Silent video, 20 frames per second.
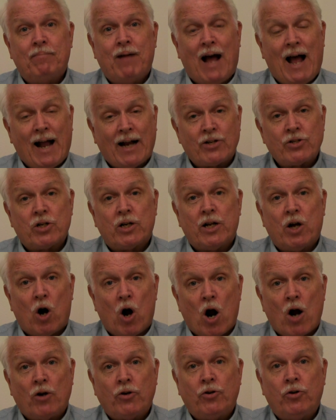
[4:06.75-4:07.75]
actually
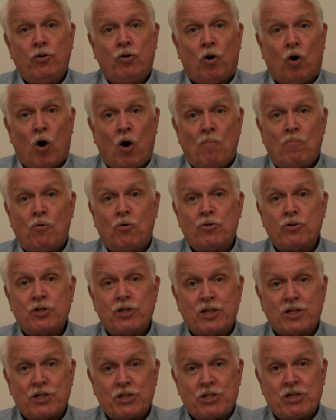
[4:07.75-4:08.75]
argue almost
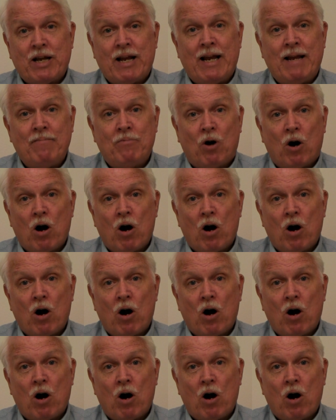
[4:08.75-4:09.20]
the same